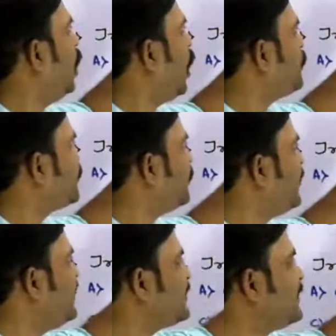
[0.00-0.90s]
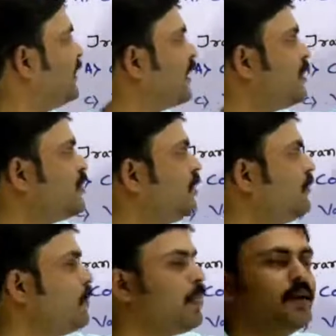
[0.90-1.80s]
Option B, silica
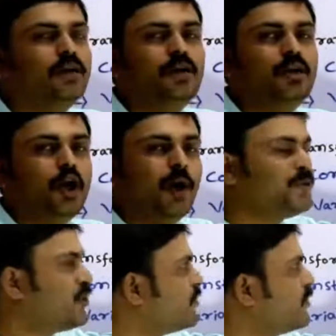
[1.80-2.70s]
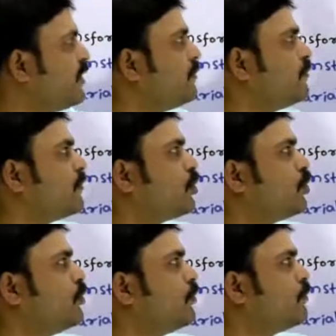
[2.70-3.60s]
gel. Option C,
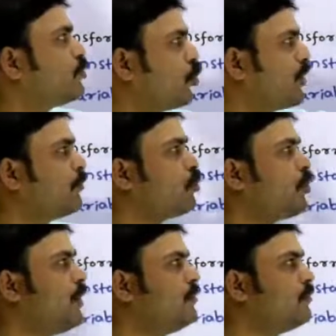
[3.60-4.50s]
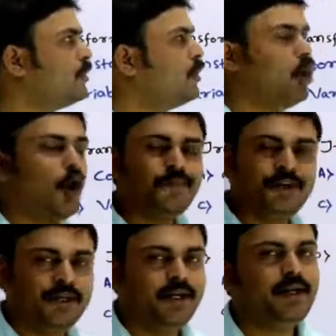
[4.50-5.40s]
sodium chloride.
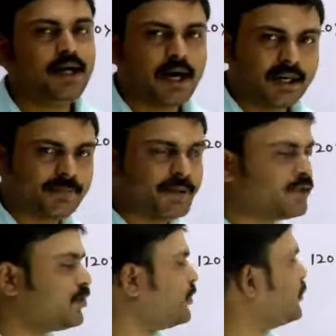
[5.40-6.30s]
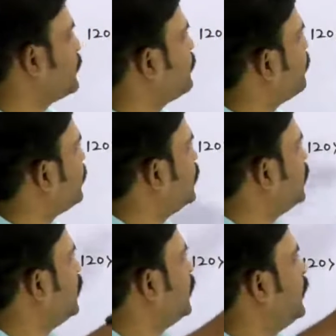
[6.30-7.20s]
Option D, asbestos.
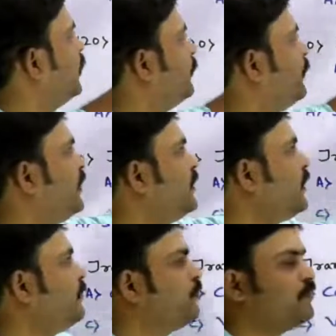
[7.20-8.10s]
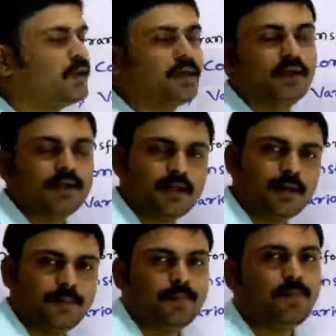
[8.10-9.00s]
Breather is
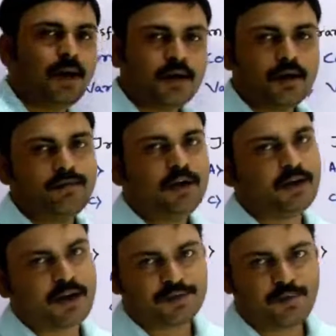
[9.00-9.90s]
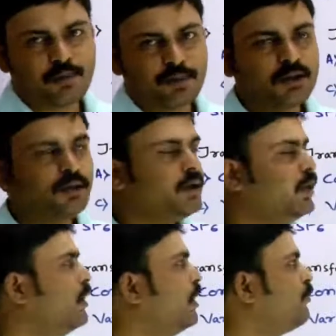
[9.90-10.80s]
a part of a transformer.
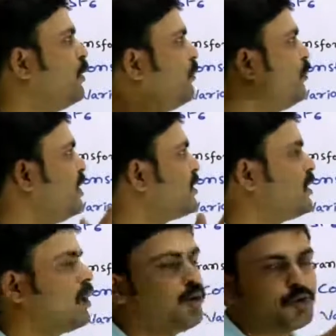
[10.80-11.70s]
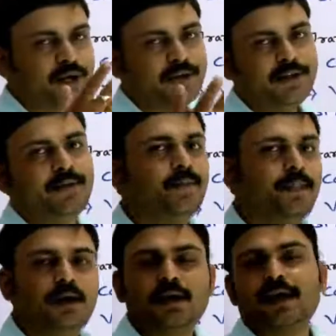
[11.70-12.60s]
It will be placed outside
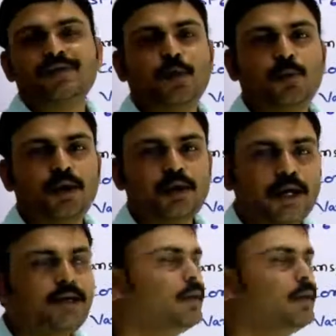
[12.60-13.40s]
the transformer tank.